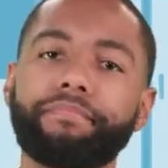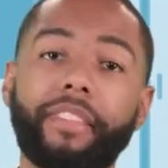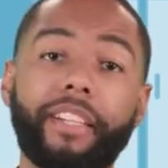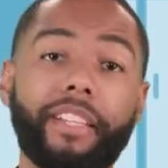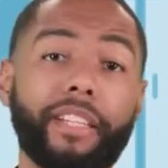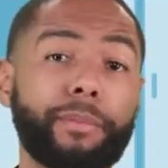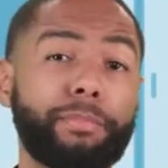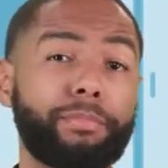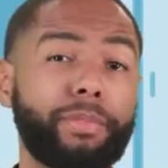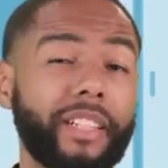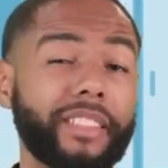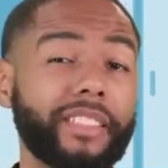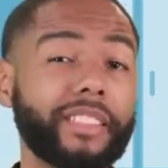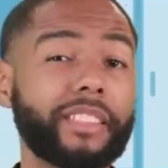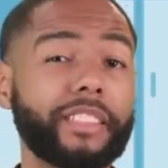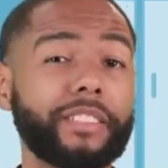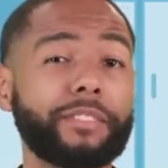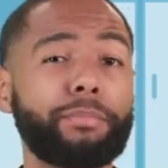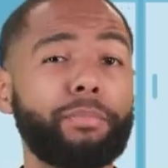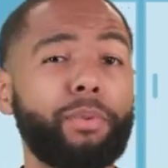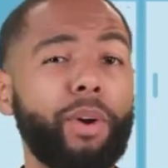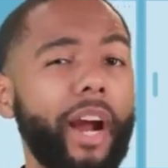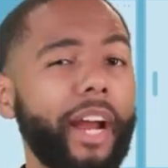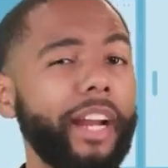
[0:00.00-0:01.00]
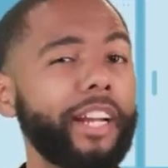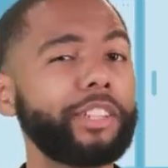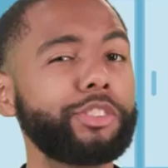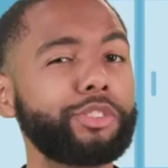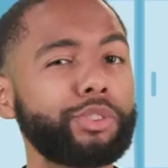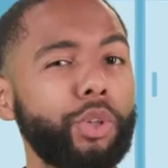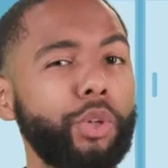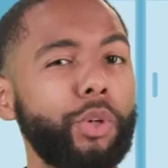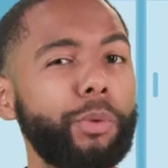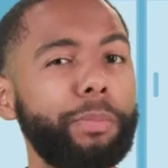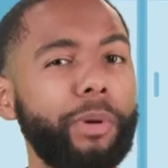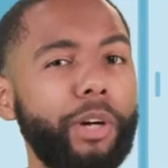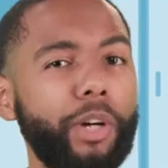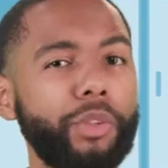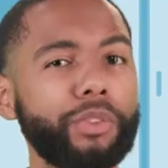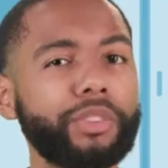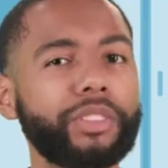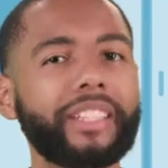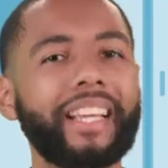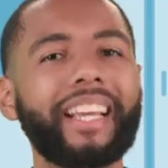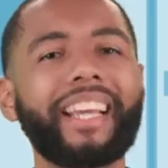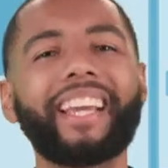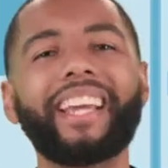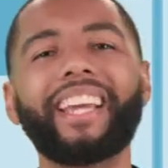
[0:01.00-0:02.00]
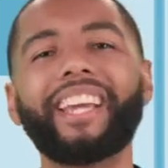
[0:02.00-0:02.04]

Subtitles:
and the presence of prior troll posts